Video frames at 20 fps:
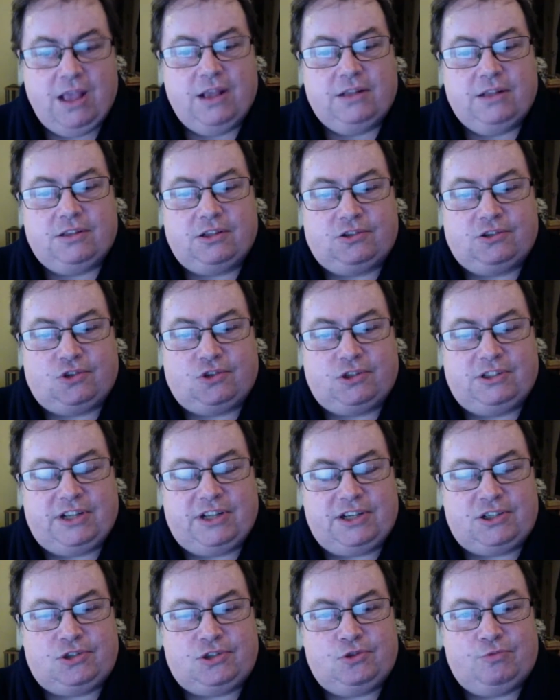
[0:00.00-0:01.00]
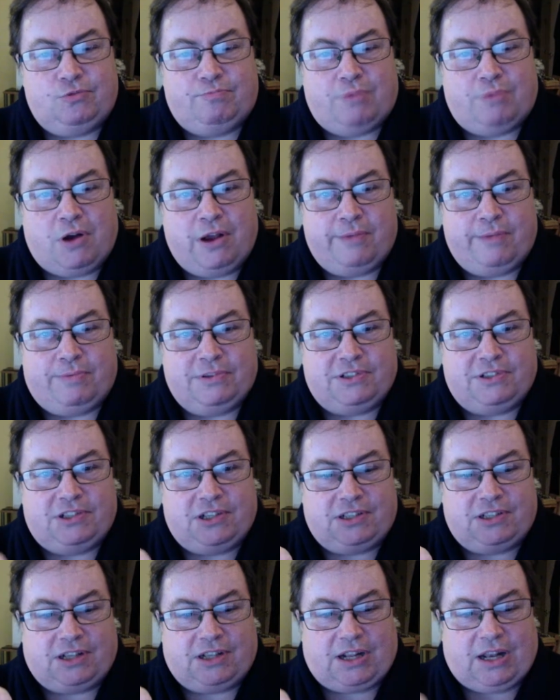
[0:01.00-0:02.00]
the traditional pipers to
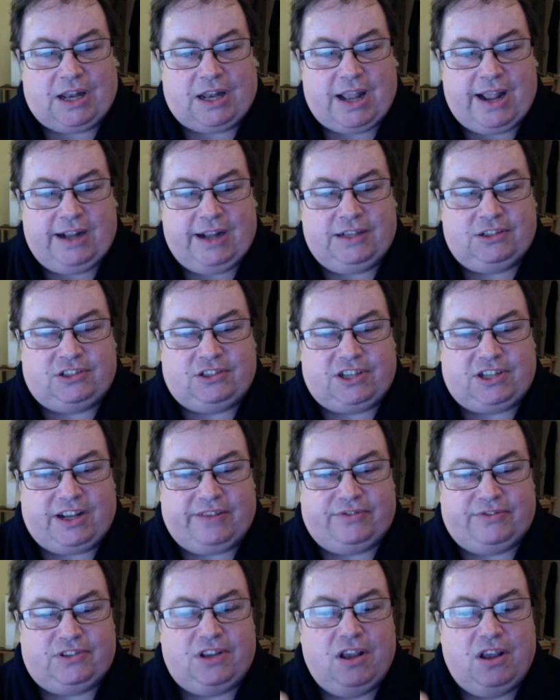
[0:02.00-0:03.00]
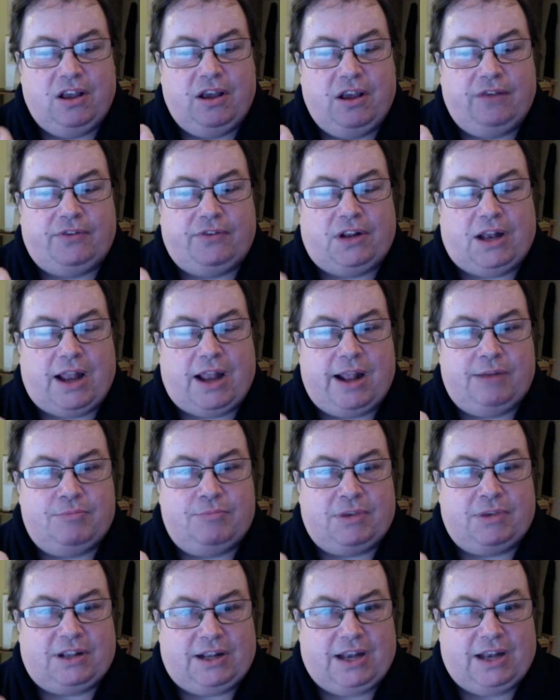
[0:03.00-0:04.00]
the clan chiefs of Clan
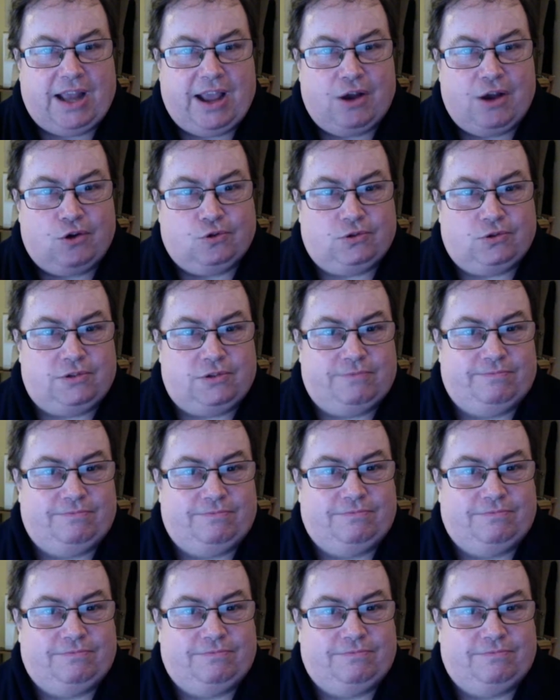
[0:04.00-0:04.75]
MacLeod?